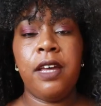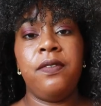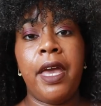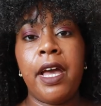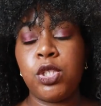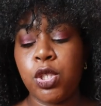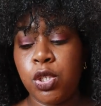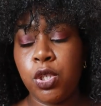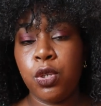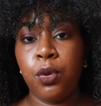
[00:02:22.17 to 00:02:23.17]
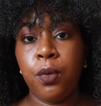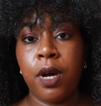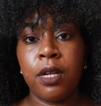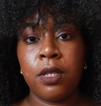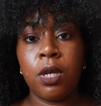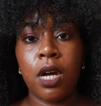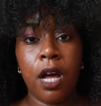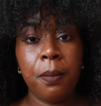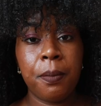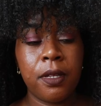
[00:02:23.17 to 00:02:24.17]
have yet to look
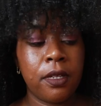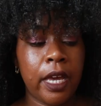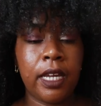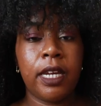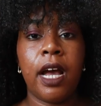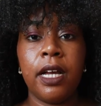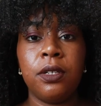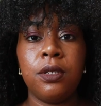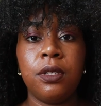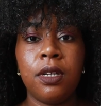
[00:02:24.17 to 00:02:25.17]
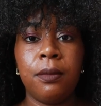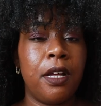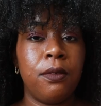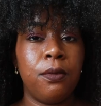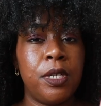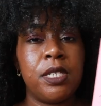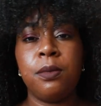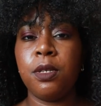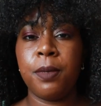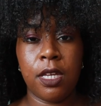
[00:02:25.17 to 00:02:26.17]
up Katie Heigl, but we
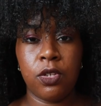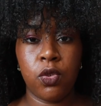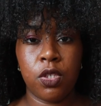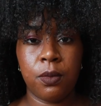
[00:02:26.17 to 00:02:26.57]
seem to be kindred